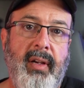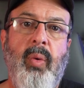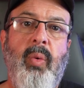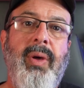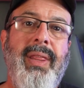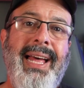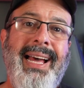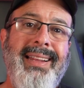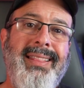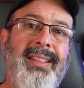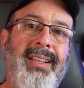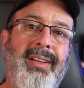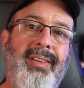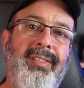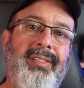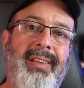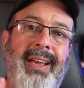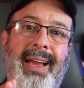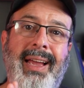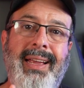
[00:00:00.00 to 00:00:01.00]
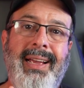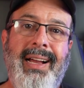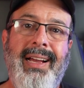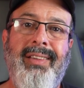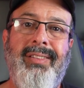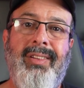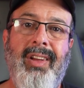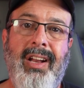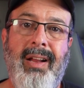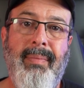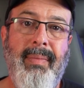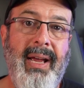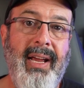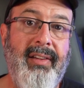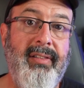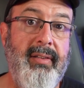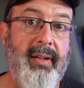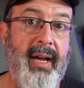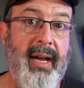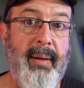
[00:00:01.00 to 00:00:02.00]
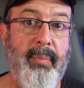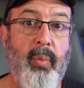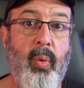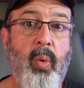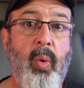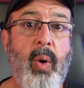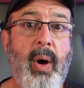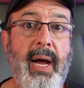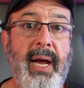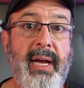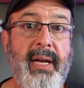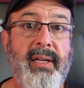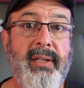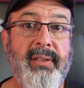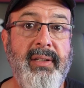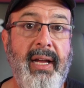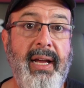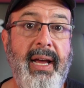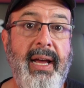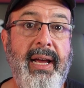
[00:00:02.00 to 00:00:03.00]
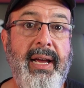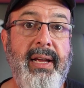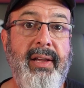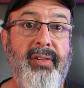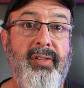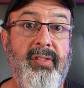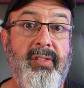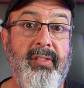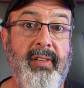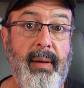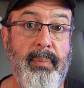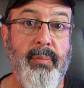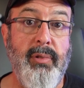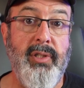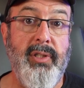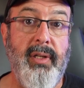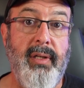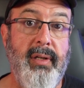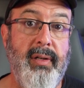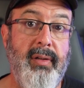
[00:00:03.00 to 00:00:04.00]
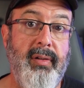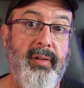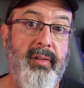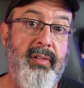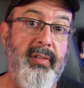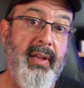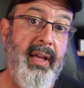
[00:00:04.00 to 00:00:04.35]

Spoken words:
Without this, AI is going to make some wild assumptions,